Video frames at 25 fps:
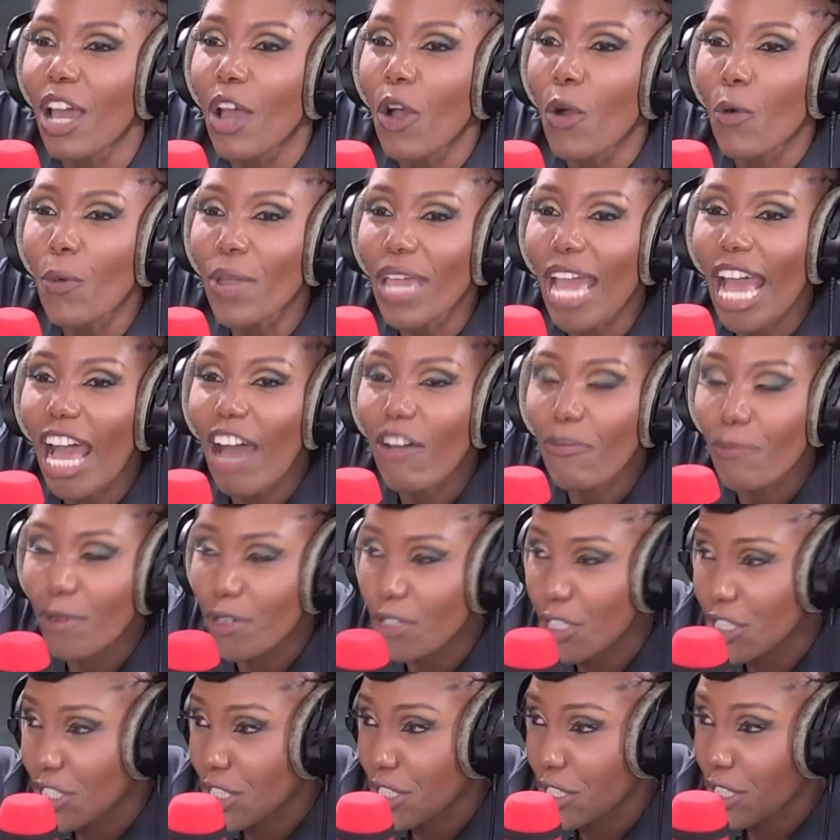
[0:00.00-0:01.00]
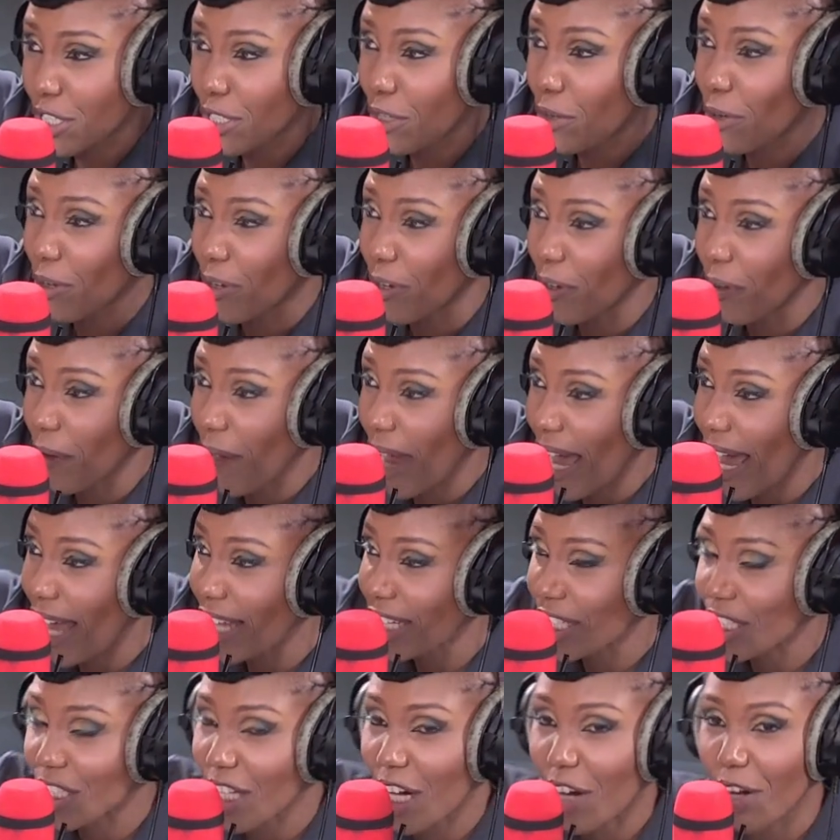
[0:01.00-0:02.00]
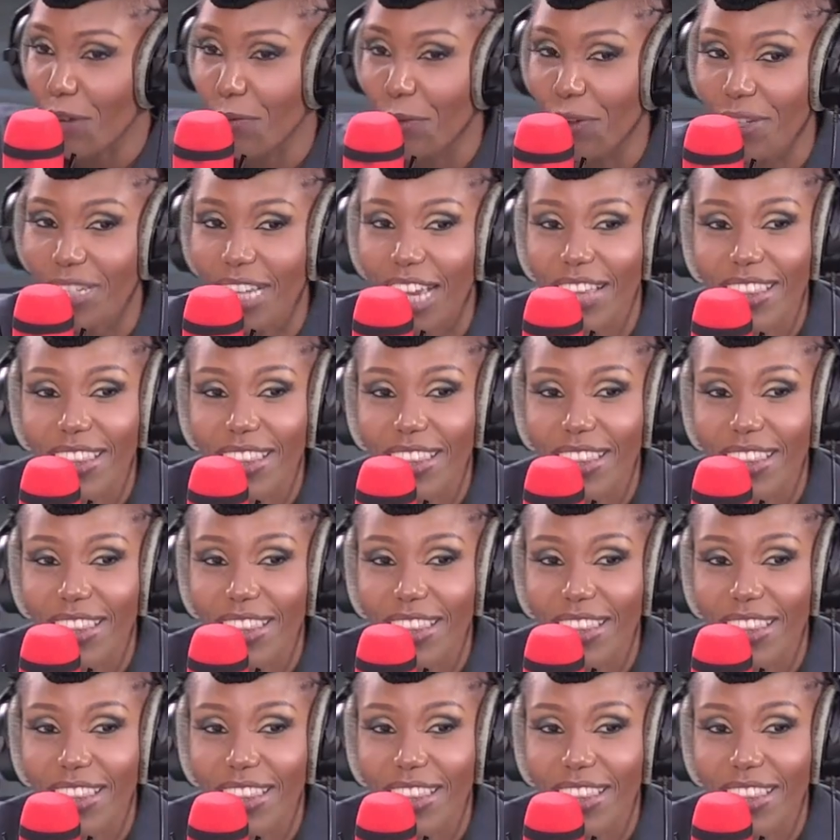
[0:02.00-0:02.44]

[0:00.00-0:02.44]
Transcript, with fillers: we have Patricia Kihoro and Sharon Windbeck. Oh,